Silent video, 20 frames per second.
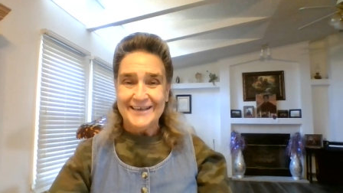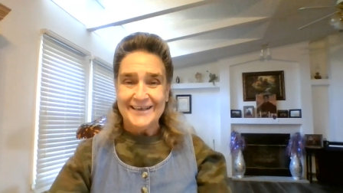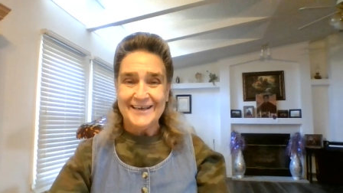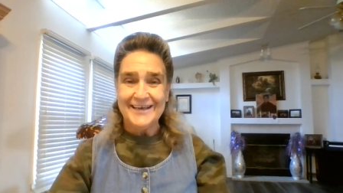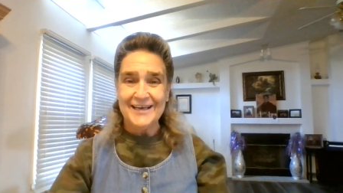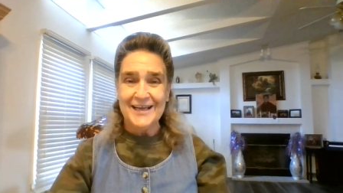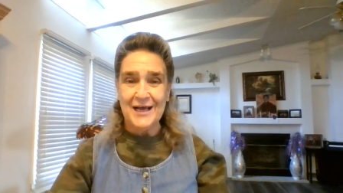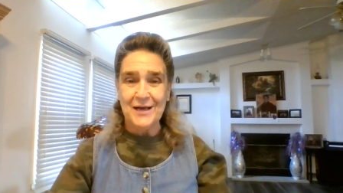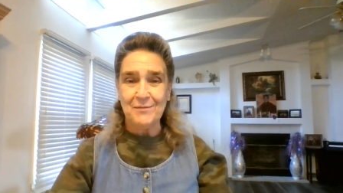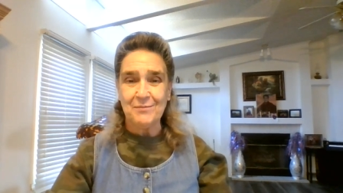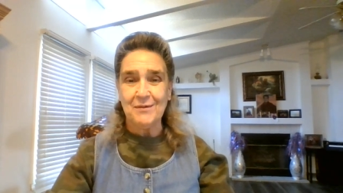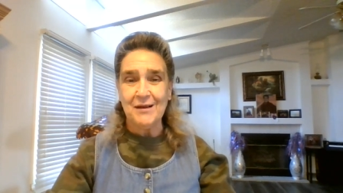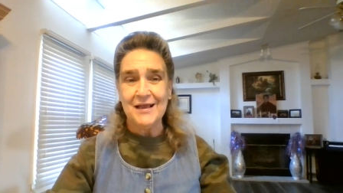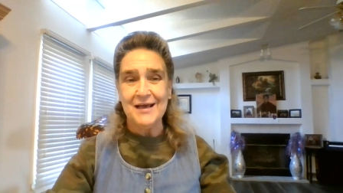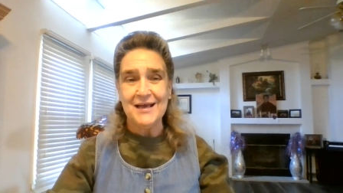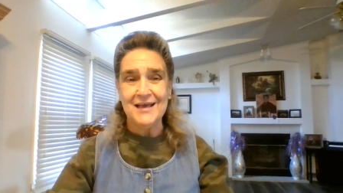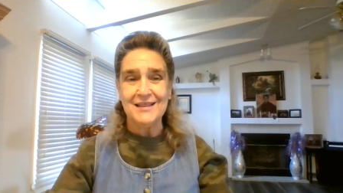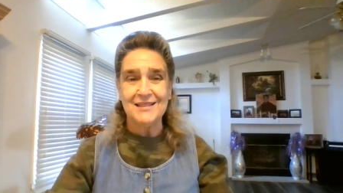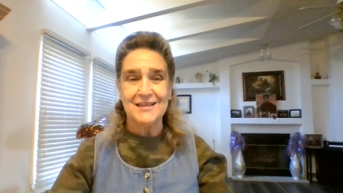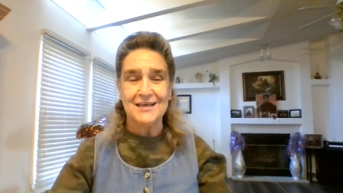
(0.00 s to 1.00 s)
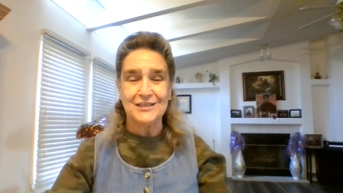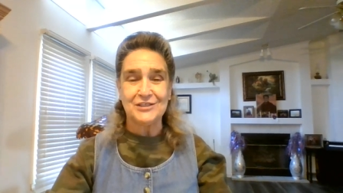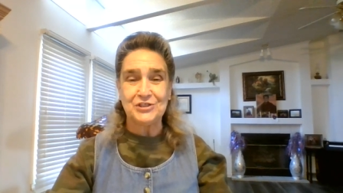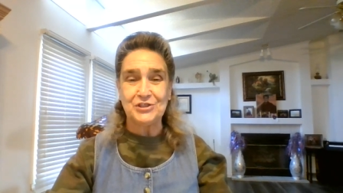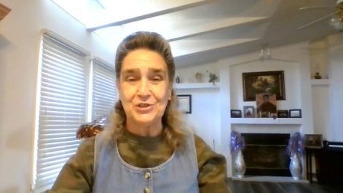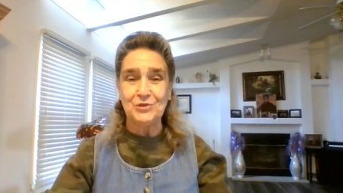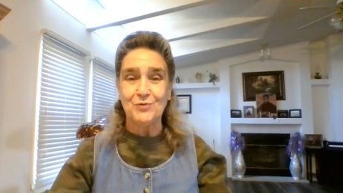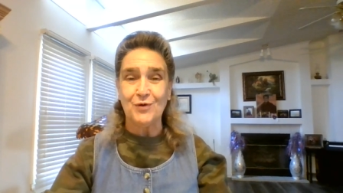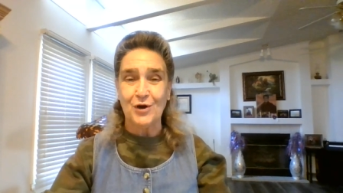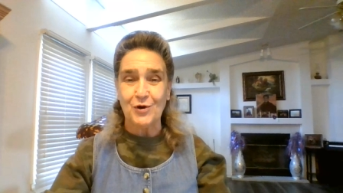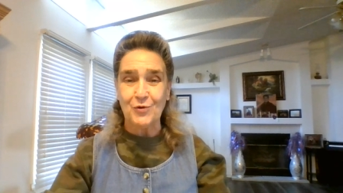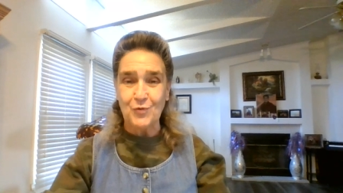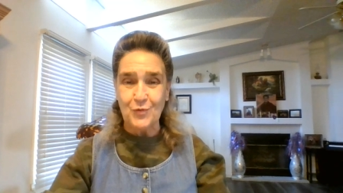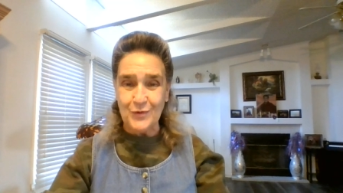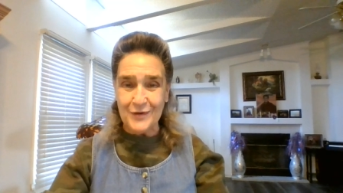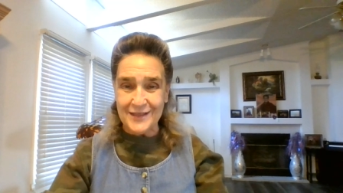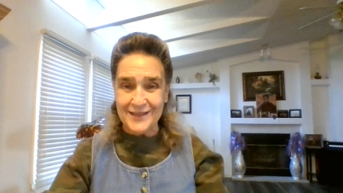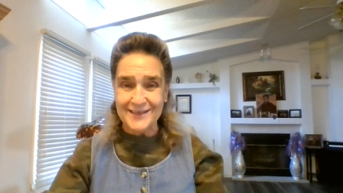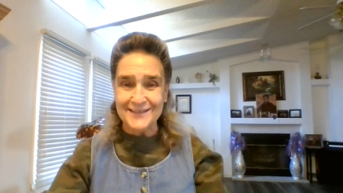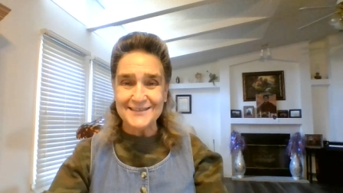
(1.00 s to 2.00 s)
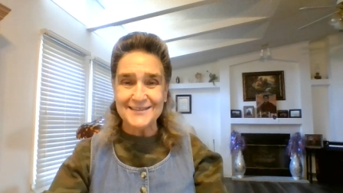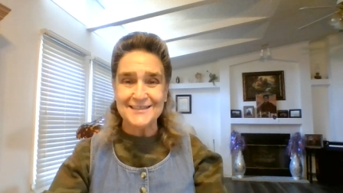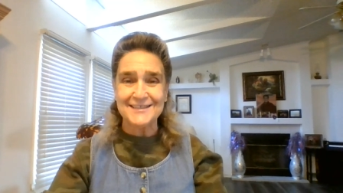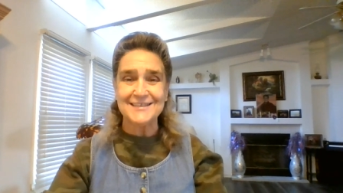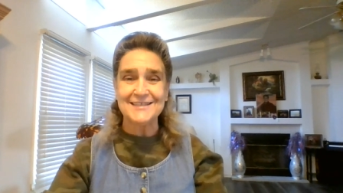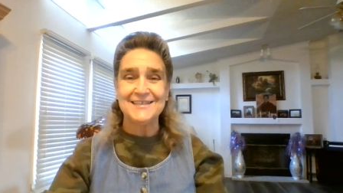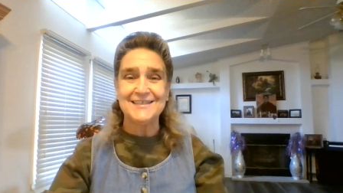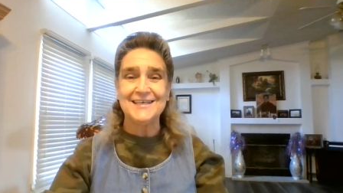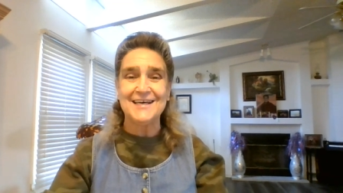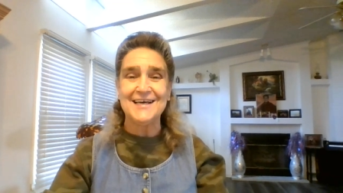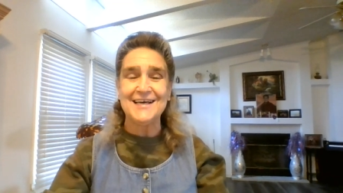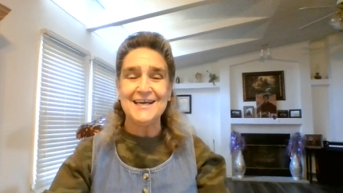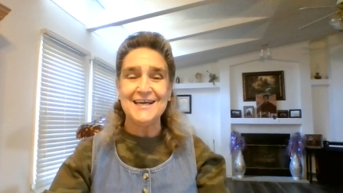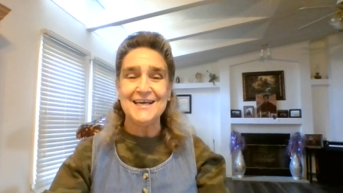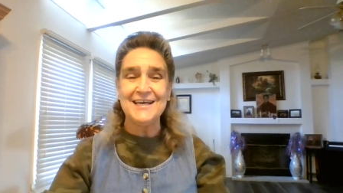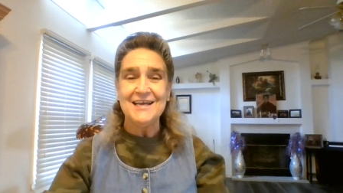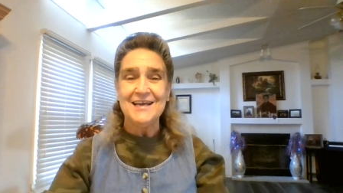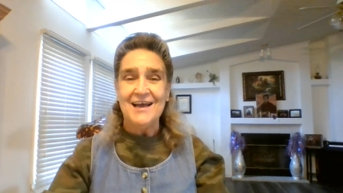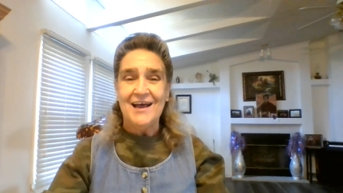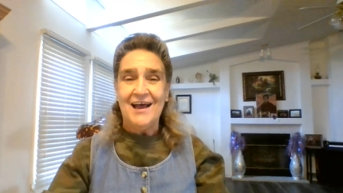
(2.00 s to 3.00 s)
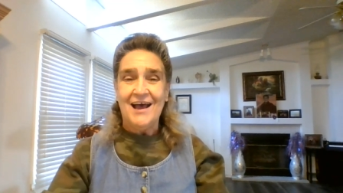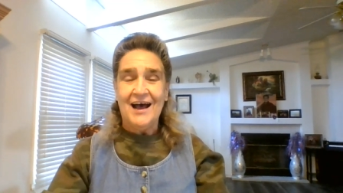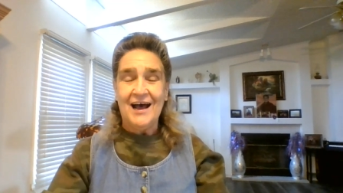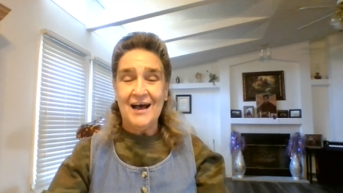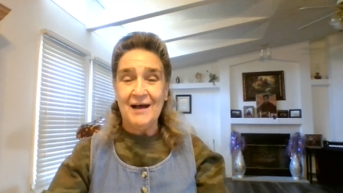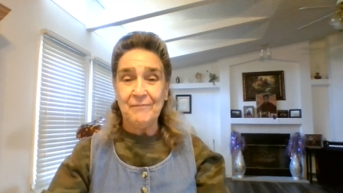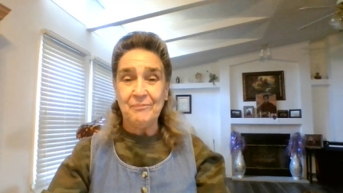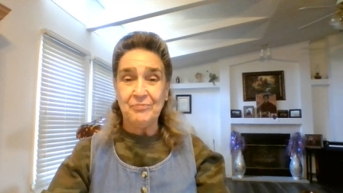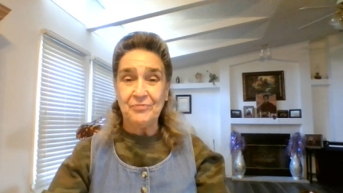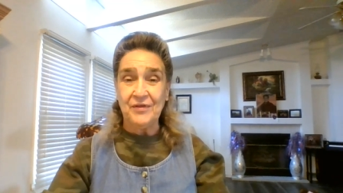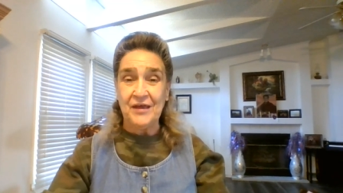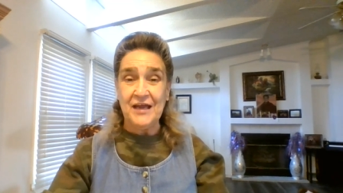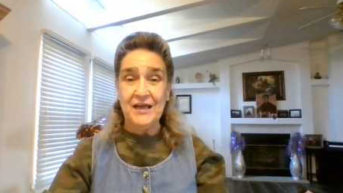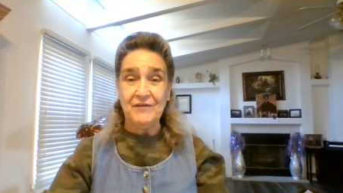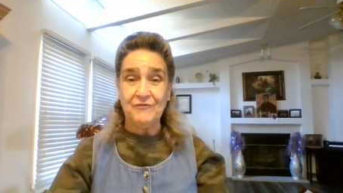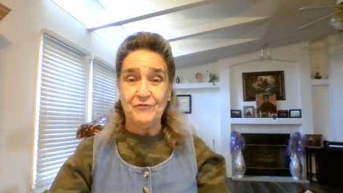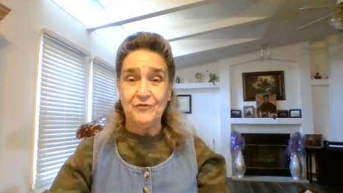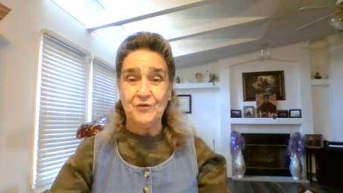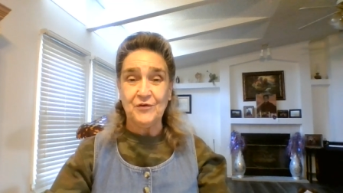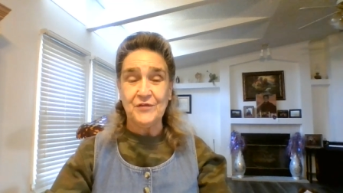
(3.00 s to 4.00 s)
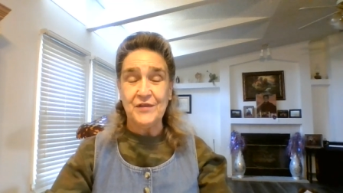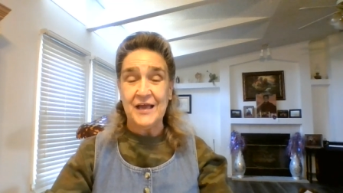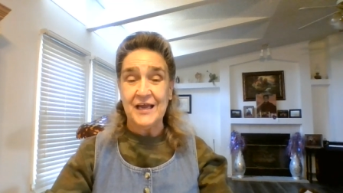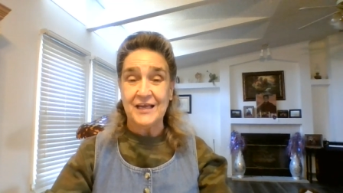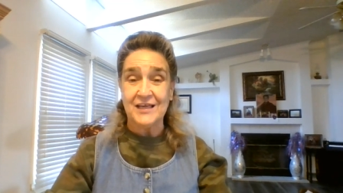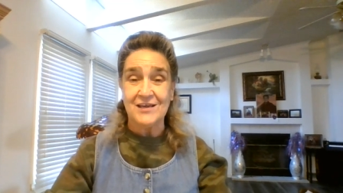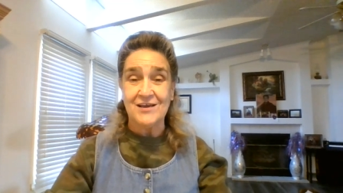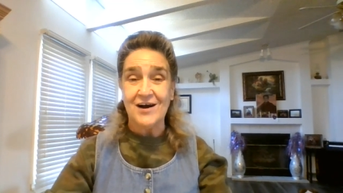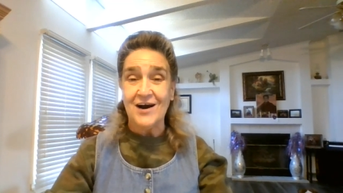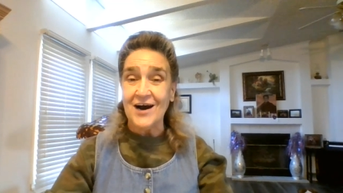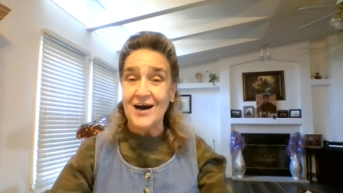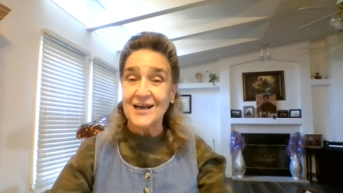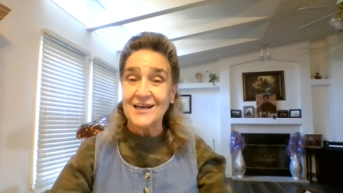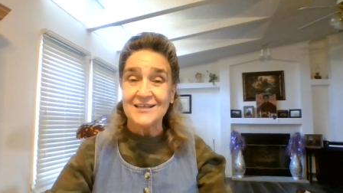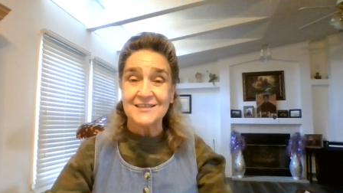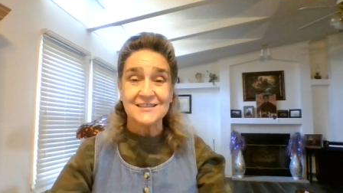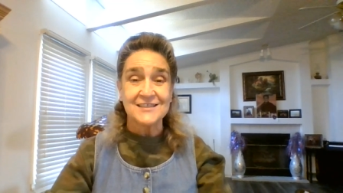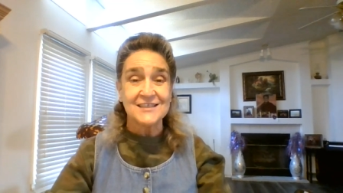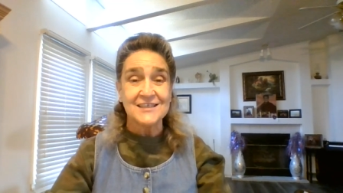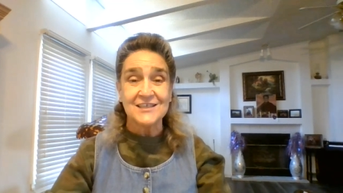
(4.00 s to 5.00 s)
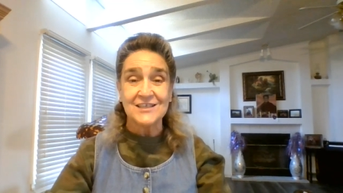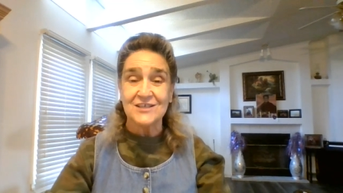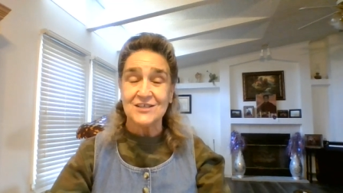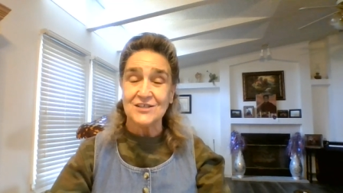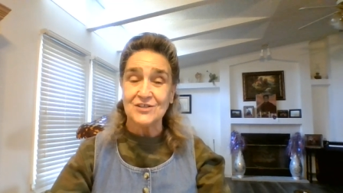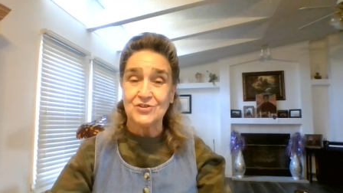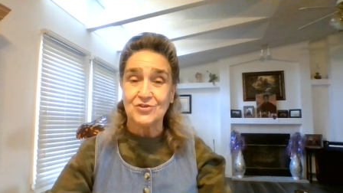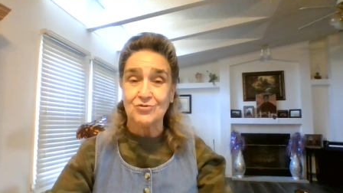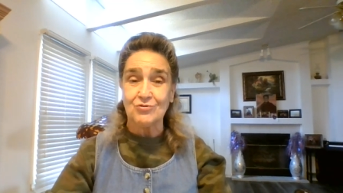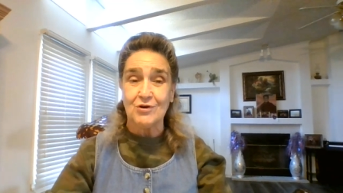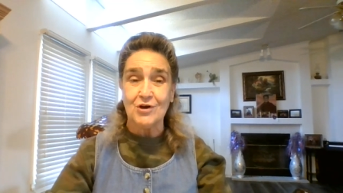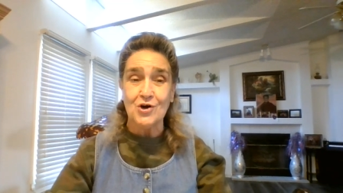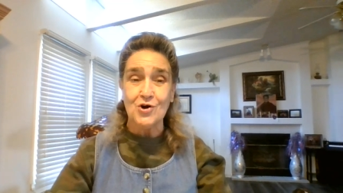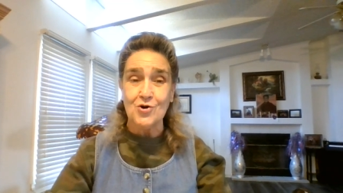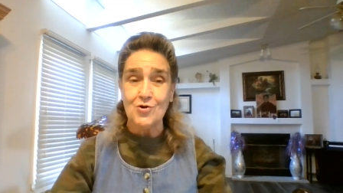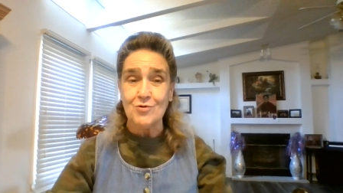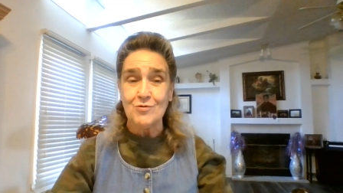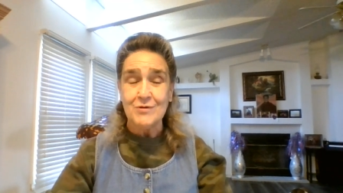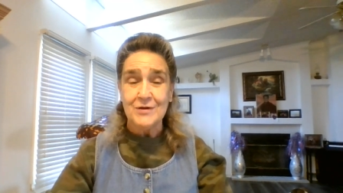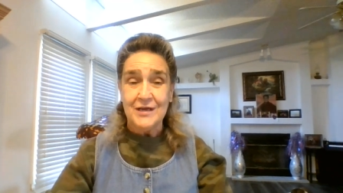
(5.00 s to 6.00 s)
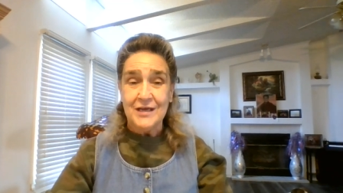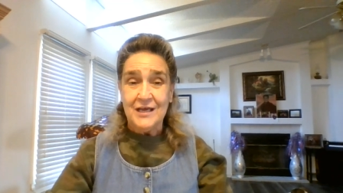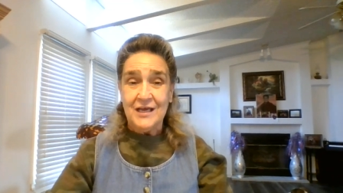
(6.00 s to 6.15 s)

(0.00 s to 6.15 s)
And I'm glad that you are with us today. I'm thankful that God is in control.